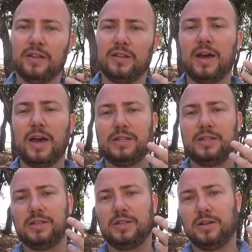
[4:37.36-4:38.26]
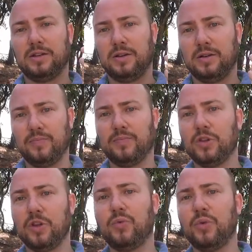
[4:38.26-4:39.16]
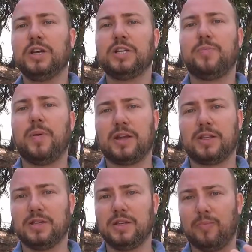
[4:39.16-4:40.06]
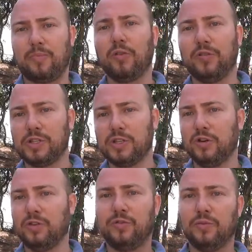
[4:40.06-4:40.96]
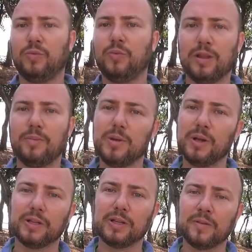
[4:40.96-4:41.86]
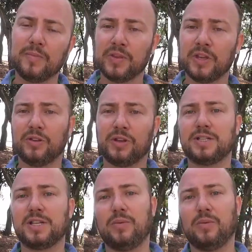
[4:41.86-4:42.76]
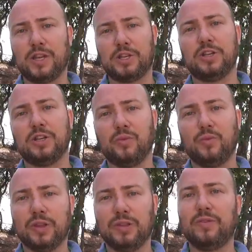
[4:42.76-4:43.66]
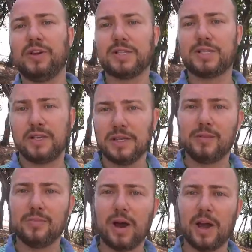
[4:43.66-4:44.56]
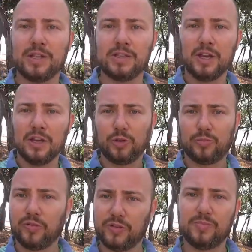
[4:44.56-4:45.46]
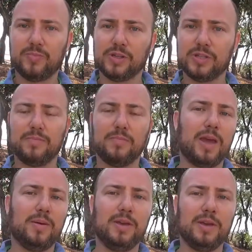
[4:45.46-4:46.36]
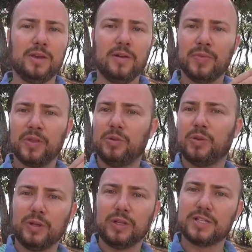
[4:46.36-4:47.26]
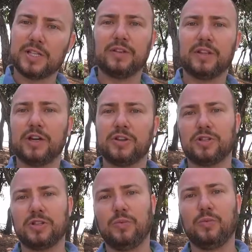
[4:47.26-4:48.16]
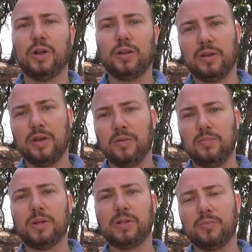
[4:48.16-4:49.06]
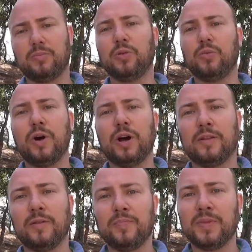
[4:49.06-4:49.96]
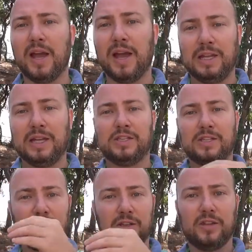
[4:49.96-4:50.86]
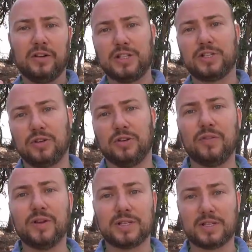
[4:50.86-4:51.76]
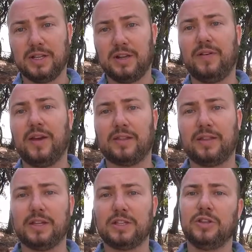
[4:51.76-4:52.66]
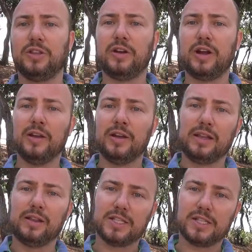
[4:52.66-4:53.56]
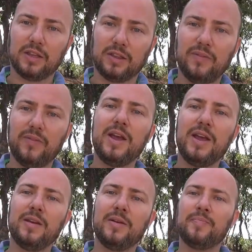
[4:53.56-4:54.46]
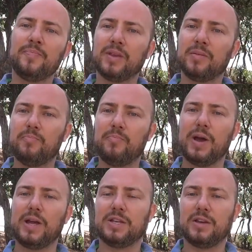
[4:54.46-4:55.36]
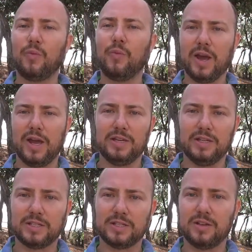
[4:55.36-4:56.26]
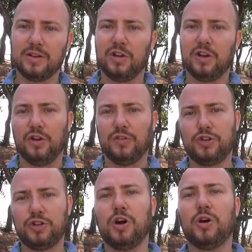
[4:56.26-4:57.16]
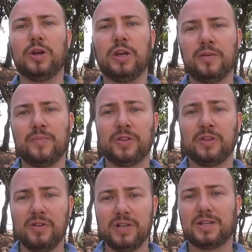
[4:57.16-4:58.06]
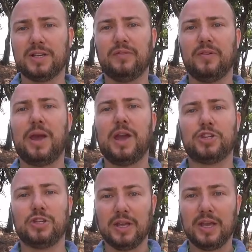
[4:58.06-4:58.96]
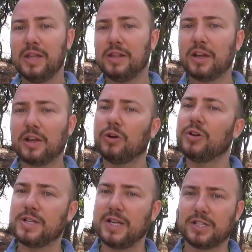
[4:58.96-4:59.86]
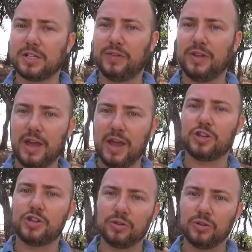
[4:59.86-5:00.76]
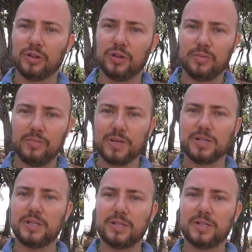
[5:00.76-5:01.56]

that uh, you know we expect a profit of 1 billion you can say, well, actually, with the risks in mind, your profitability may be between 700 and 1 billion point one, and uh, there are certain risks that affect that. So there are at least three better ways of showing risk information in the context of the actual business